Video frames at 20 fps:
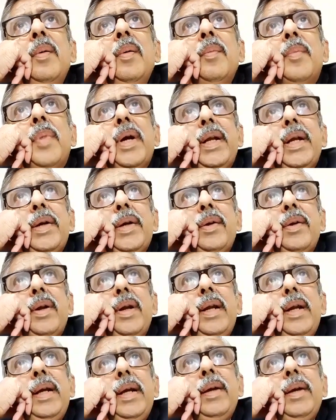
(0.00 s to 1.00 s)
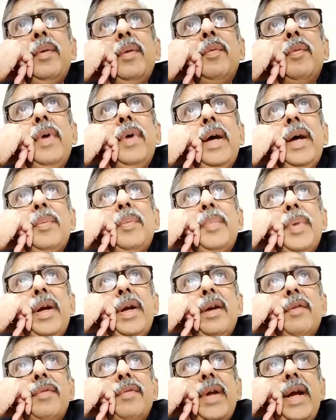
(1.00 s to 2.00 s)
particularly where a period
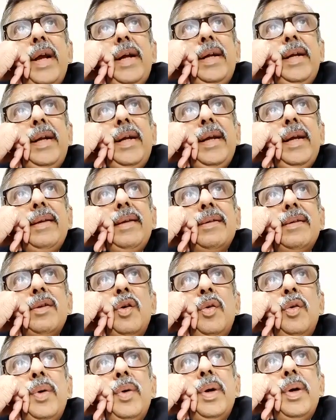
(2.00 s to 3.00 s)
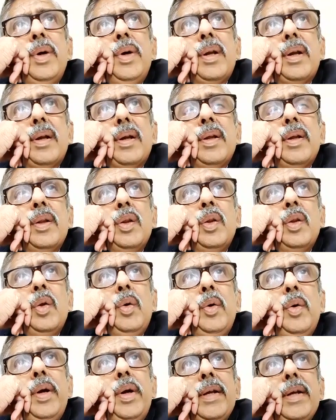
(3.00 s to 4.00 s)
of 90 days is over,
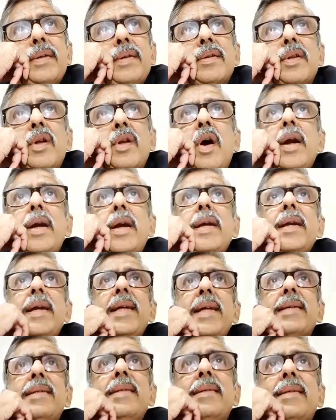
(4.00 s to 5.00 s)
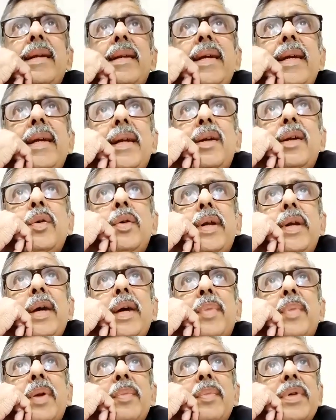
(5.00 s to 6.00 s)
though it is not necessary to take
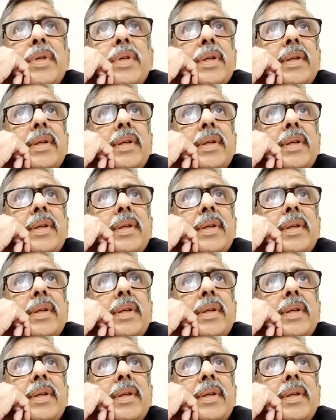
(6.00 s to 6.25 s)
permission.